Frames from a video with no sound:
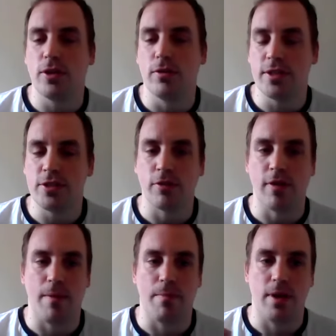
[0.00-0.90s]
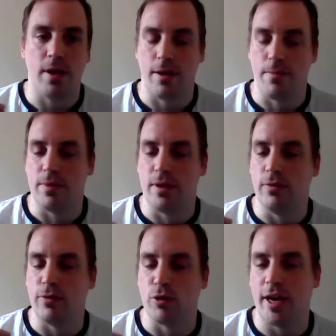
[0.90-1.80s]
on your Instagram,
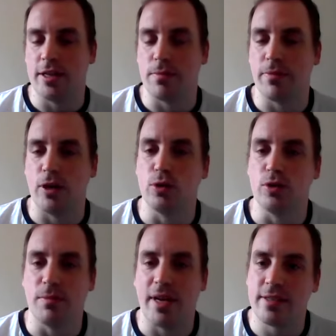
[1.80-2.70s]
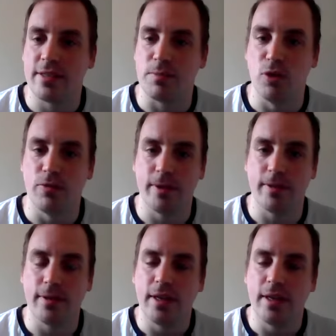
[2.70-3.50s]
you've created something called Gymnastics Movement.